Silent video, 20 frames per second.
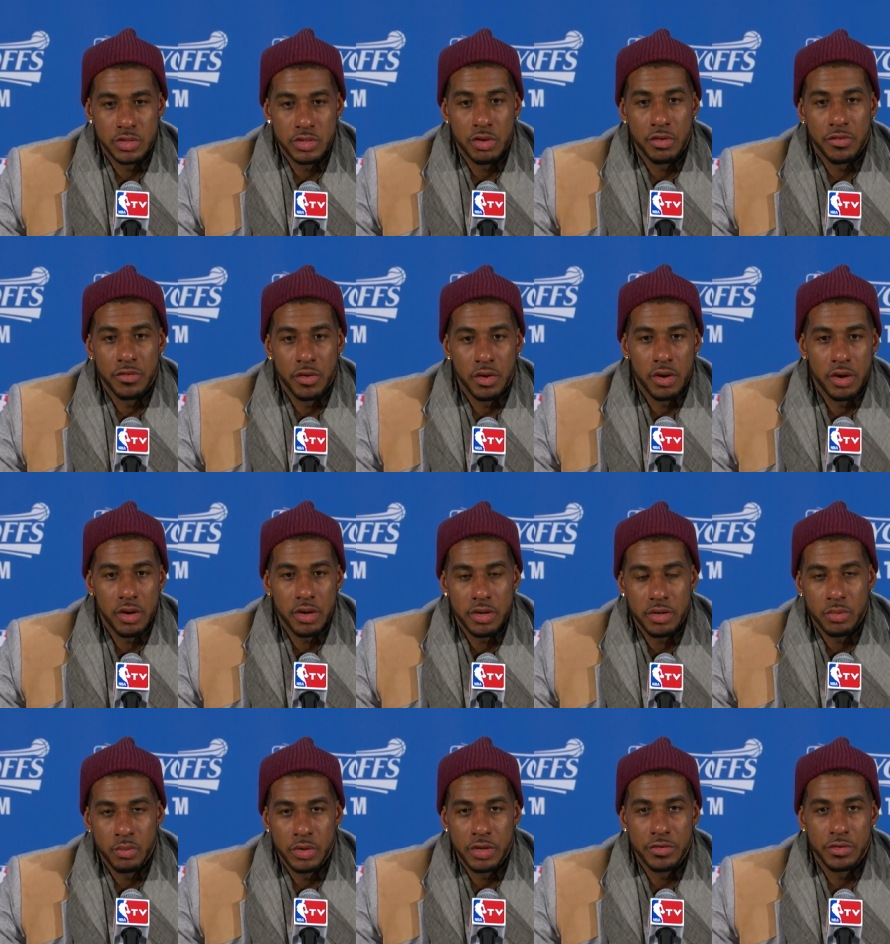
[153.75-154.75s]
far
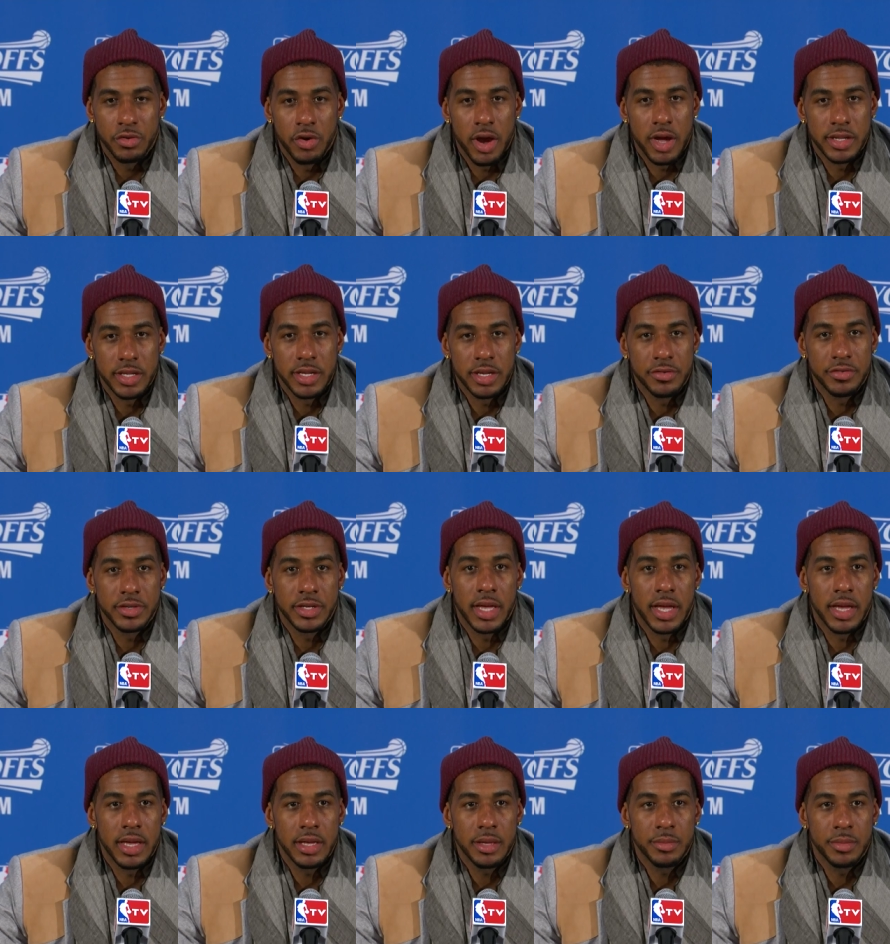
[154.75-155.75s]
we've grinded every
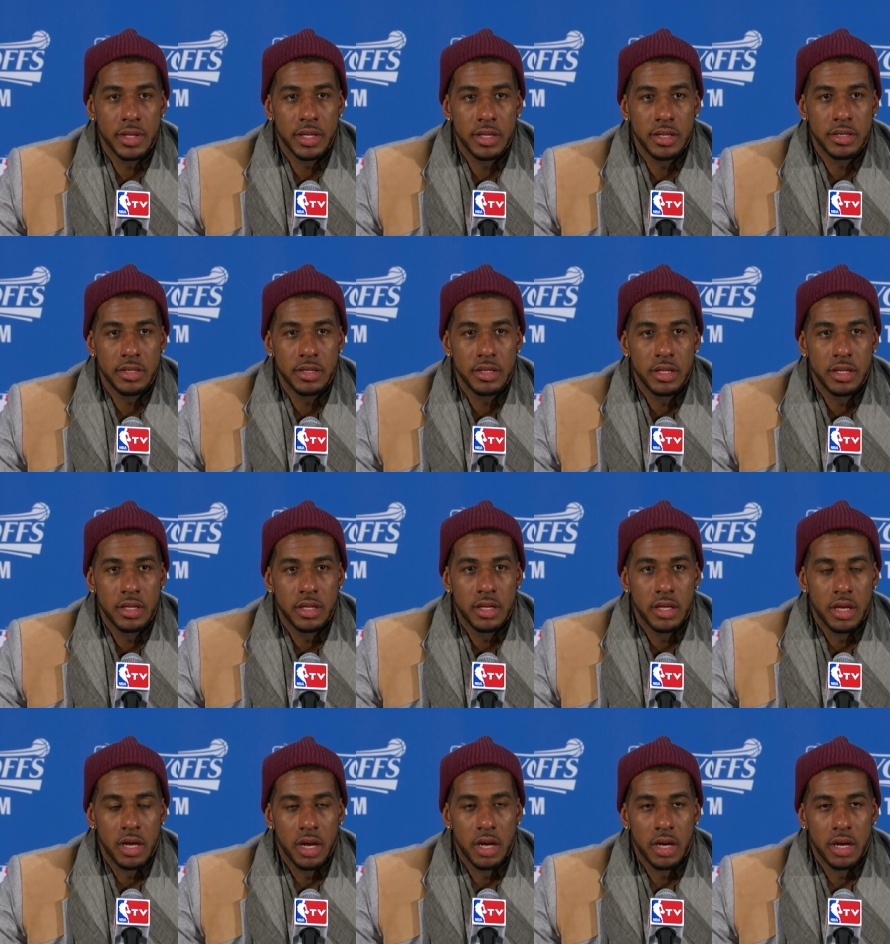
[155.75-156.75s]
game, and
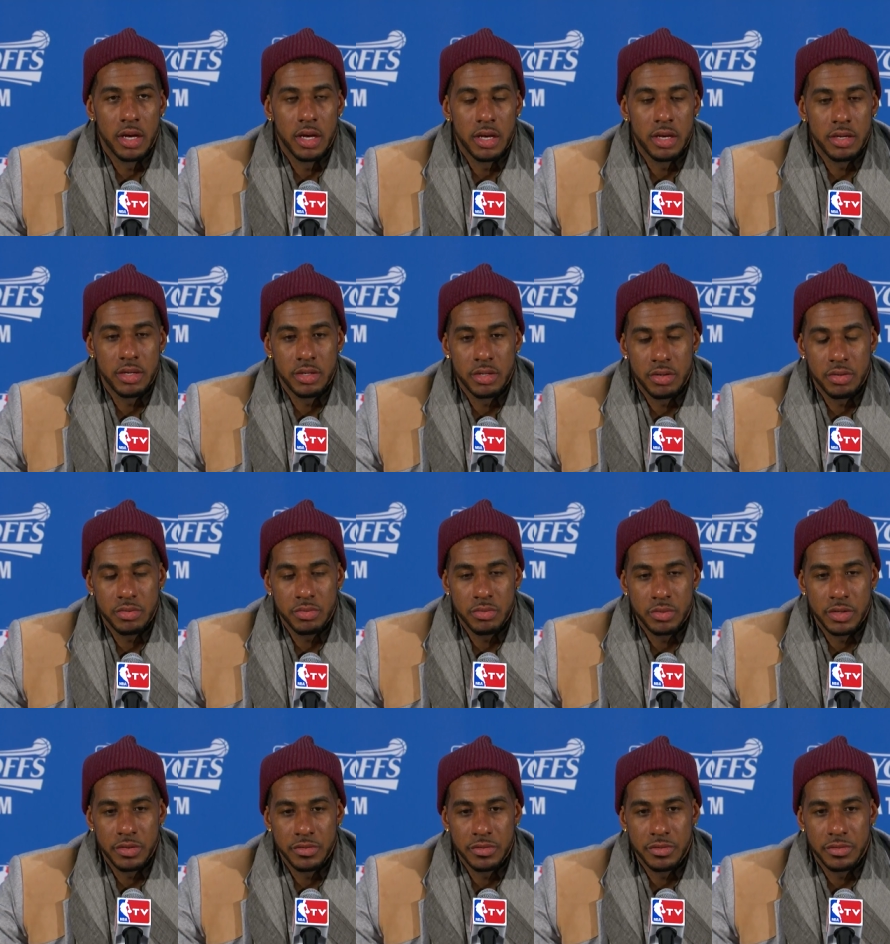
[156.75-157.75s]

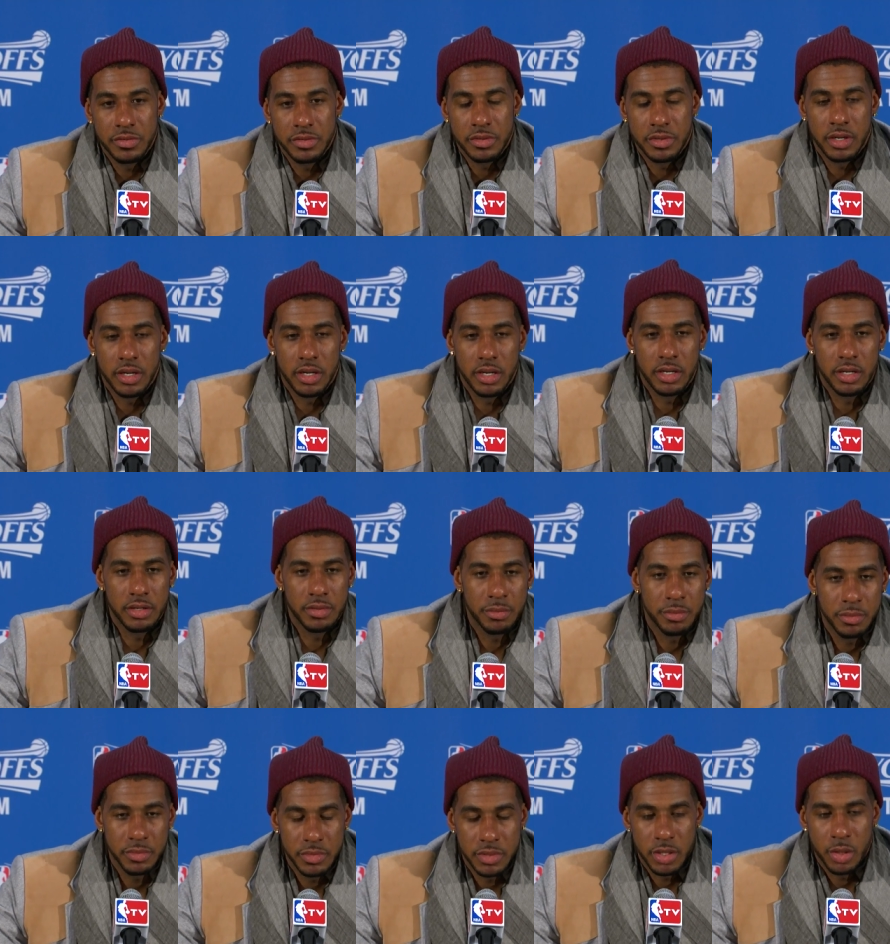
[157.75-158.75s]
we've
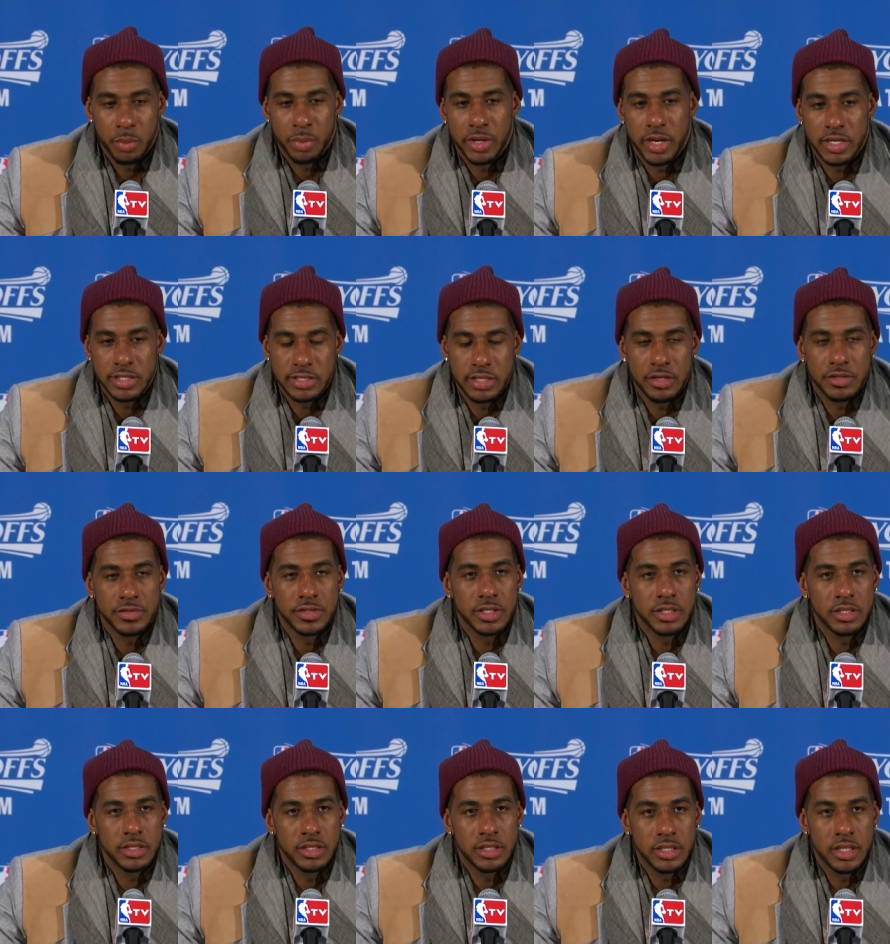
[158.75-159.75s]
put ourselves
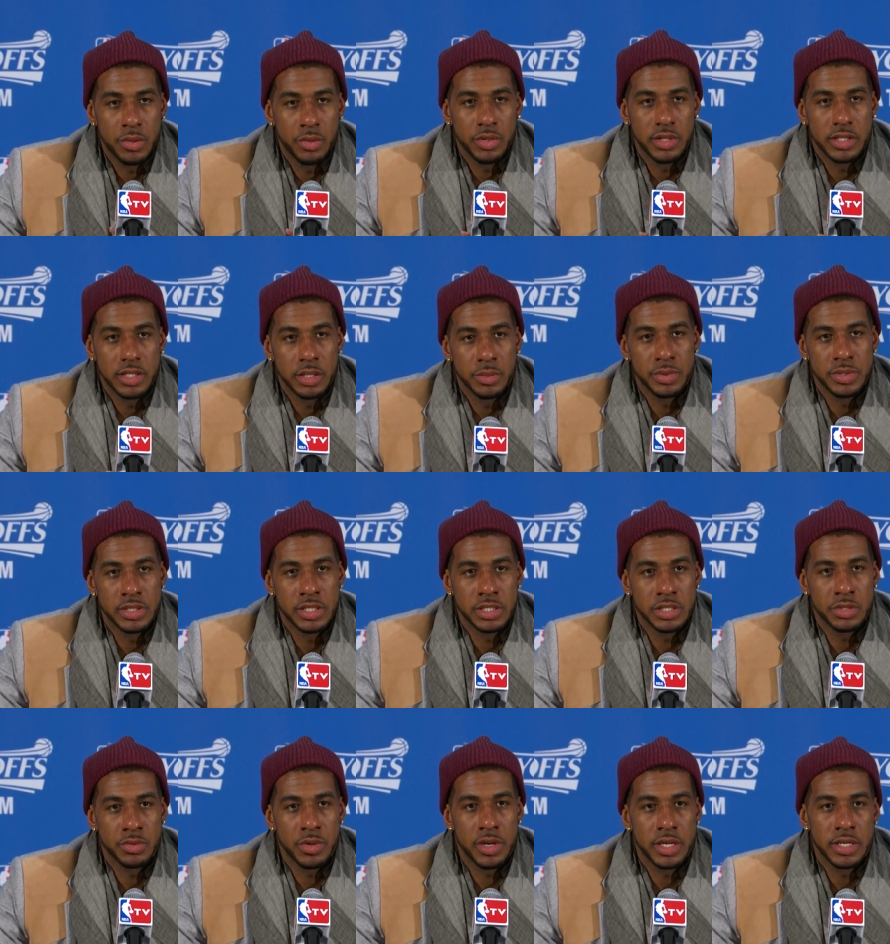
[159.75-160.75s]
in a really good
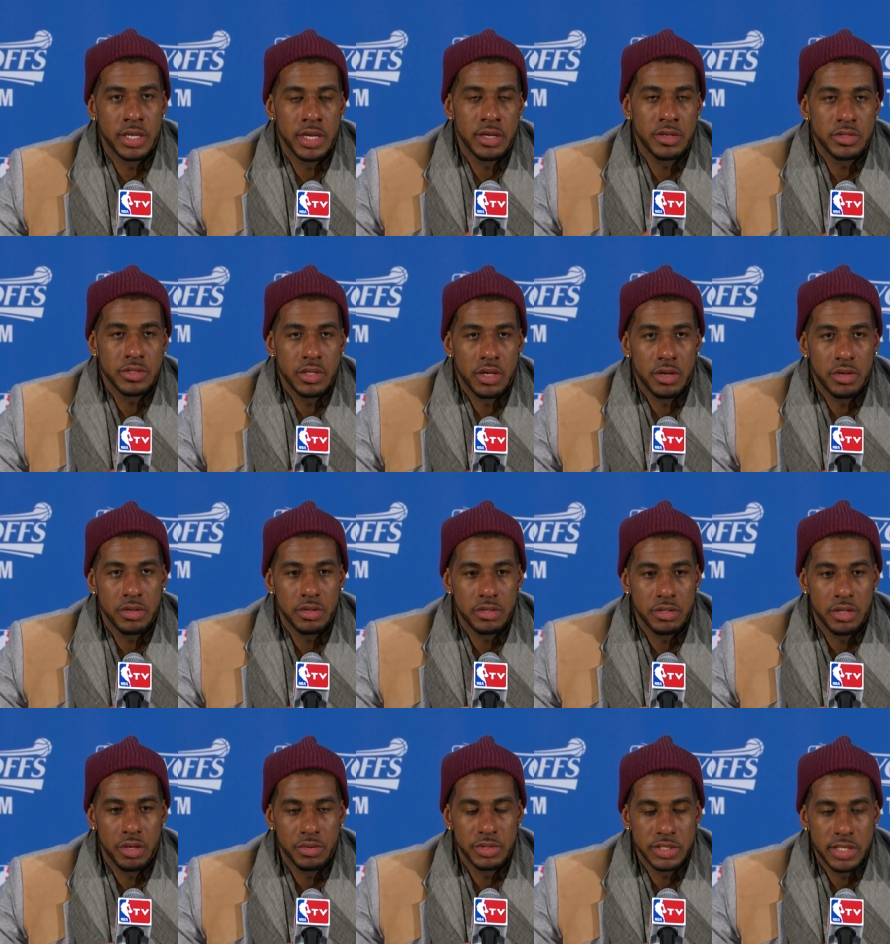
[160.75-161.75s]
position right now. So, you
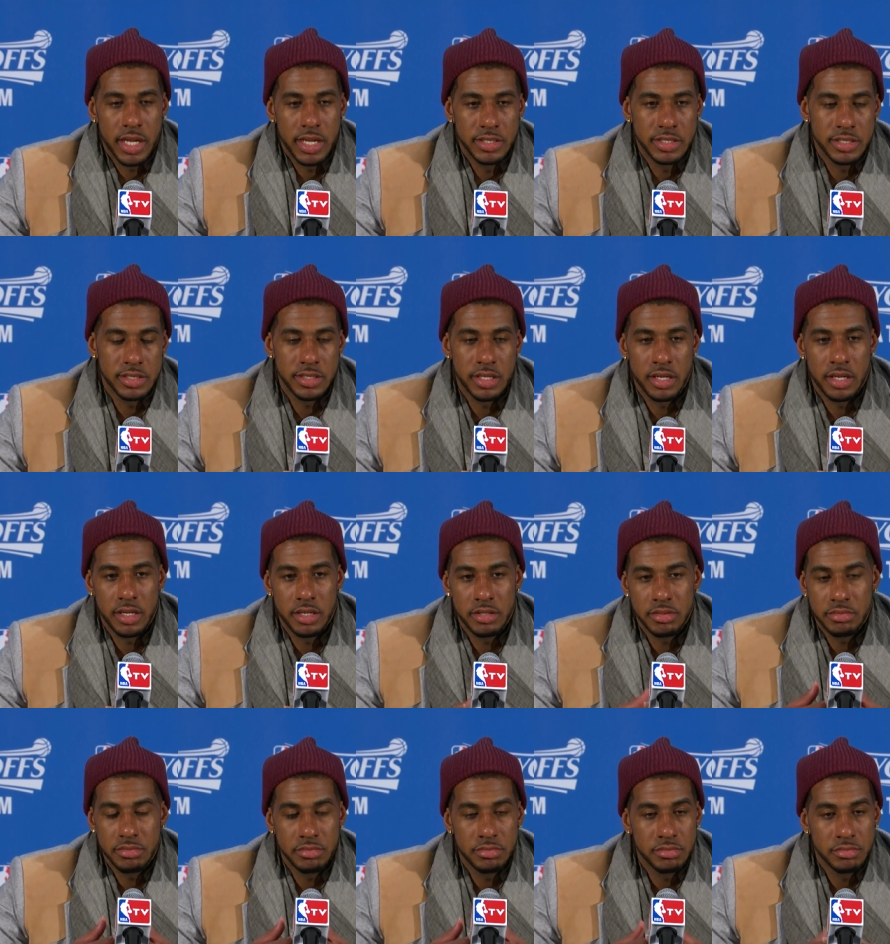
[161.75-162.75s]
know, we just gotta just
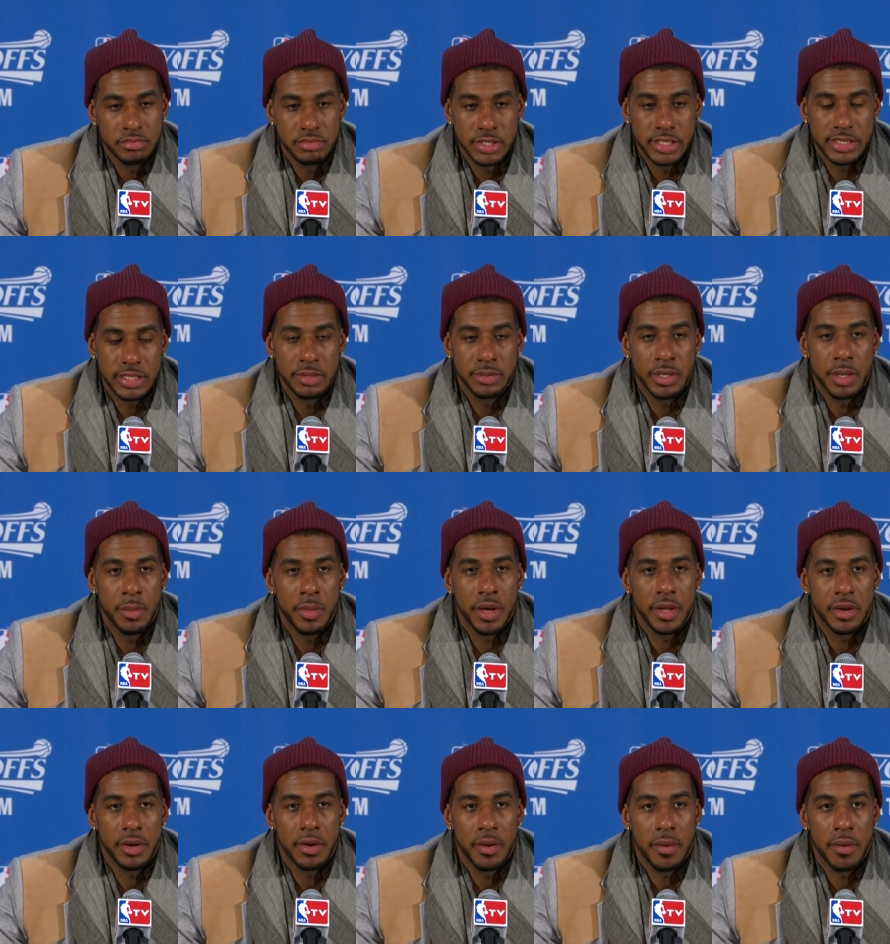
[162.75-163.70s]
keep getting better.